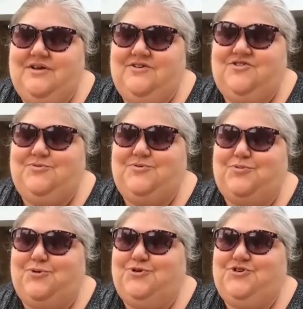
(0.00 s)
she was
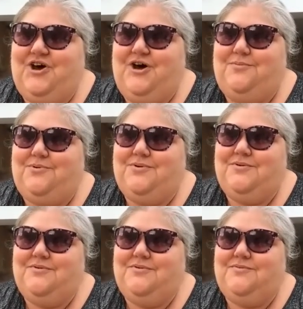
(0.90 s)
brought up
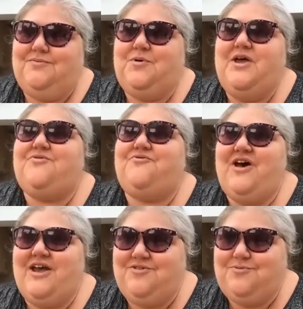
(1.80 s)
with
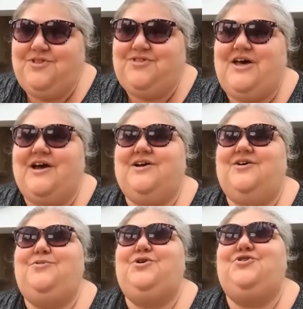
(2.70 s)
faith, with that
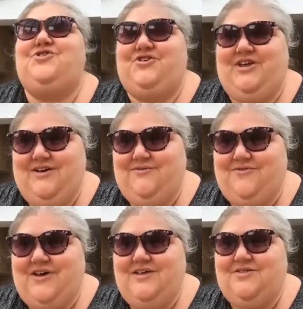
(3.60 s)
community of
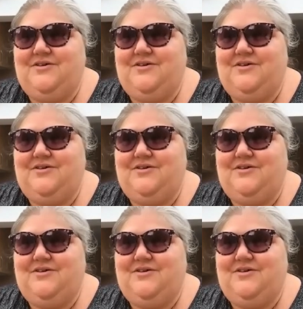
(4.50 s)
faith.